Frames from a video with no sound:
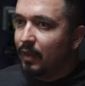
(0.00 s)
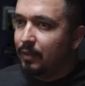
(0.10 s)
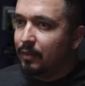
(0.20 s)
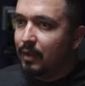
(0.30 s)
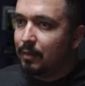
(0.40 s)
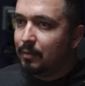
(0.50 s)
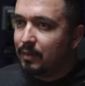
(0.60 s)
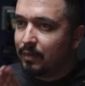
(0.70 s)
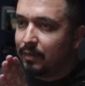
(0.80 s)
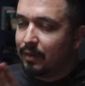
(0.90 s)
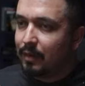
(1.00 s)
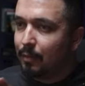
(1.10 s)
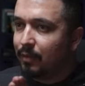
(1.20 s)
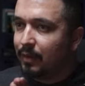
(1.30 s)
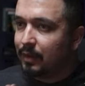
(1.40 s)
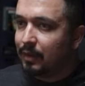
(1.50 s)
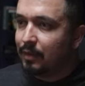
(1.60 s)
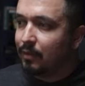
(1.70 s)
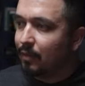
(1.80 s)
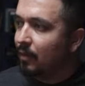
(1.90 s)
them set up vertically?
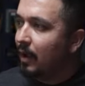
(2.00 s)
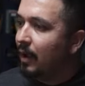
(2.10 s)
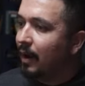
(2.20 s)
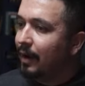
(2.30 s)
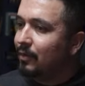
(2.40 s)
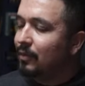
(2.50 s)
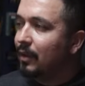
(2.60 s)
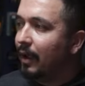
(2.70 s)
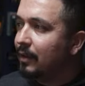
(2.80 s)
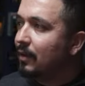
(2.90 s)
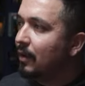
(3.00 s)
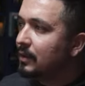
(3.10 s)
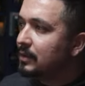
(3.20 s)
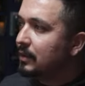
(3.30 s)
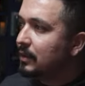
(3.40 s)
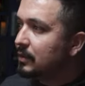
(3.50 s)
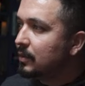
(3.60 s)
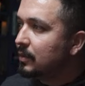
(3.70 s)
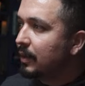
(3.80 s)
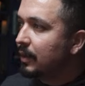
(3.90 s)
So I don't like the horizontal,
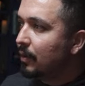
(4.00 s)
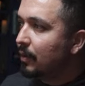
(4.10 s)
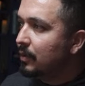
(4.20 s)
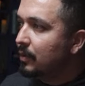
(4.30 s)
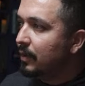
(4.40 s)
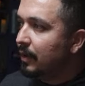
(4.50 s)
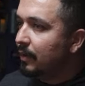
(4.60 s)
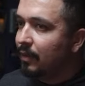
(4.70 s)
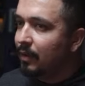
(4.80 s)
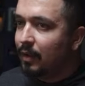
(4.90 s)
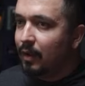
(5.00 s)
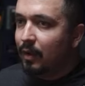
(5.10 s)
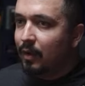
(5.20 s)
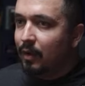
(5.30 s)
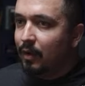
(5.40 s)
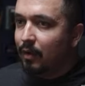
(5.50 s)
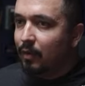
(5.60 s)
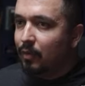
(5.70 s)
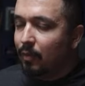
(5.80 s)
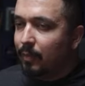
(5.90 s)
so what I want to do is
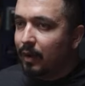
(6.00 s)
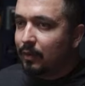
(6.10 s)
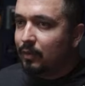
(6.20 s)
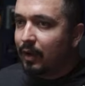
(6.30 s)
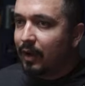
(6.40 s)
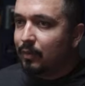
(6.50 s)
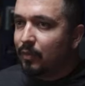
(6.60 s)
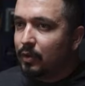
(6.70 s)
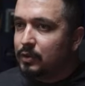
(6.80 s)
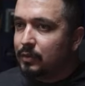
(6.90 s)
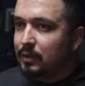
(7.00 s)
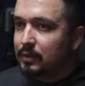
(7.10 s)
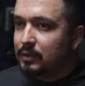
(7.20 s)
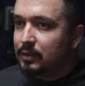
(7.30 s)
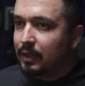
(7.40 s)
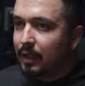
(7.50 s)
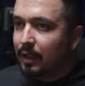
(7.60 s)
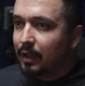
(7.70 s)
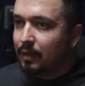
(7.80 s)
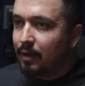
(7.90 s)
go back to add modules
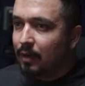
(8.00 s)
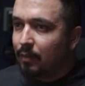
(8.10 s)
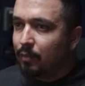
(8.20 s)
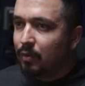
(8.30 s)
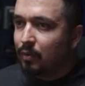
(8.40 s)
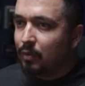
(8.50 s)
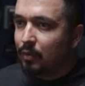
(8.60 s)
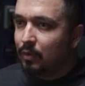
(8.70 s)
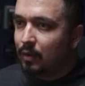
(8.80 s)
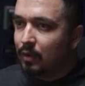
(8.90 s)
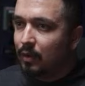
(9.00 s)
and pull